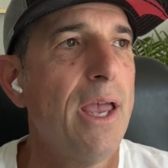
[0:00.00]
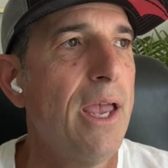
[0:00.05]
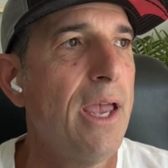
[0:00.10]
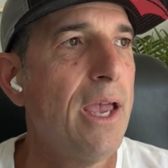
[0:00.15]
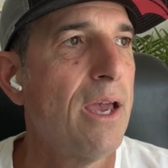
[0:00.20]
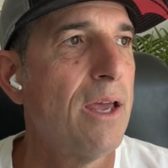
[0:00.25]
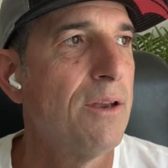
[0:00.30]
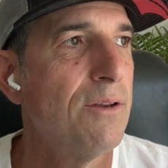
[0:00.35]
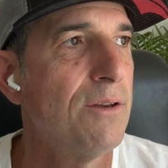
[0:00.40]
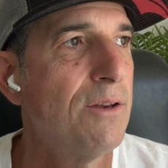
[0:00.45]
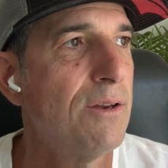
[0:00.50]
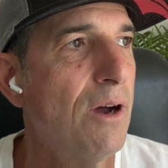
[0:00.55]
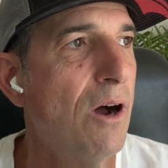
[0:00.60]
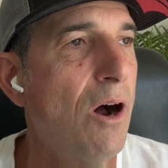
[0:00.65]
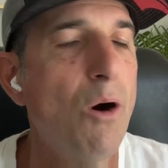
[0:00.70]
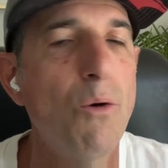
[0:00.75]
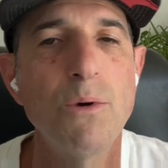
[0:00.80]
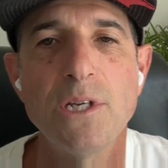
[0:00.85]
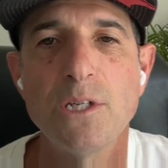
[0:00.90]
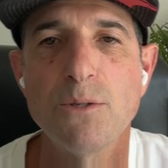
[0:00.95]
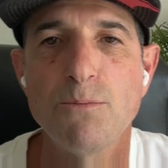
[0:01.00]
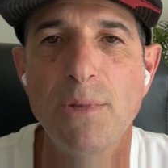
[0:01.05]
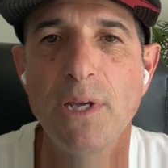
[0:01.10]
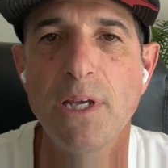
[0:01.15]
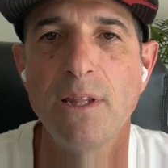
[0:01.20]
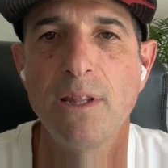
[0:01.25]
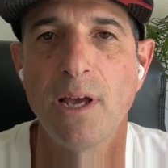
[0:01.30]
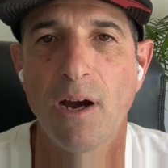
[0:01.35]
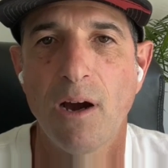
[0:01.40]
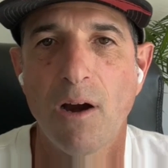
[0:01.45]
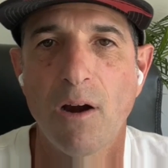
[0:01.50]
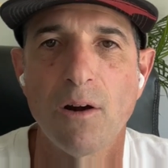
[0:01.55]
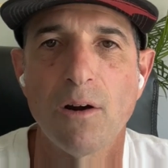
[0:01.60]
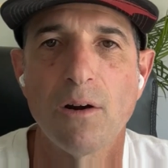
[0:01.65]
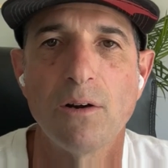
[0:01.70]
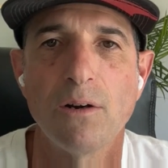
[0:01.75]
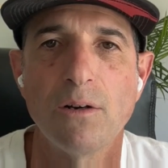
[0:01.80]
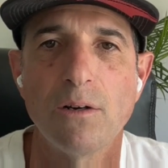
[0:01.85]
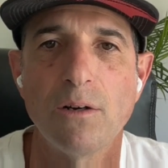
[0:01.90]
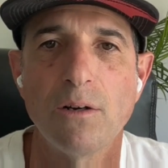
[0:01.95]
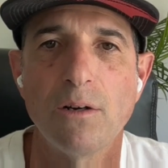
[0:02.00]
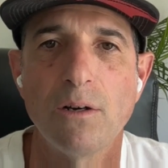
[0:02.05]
and always be there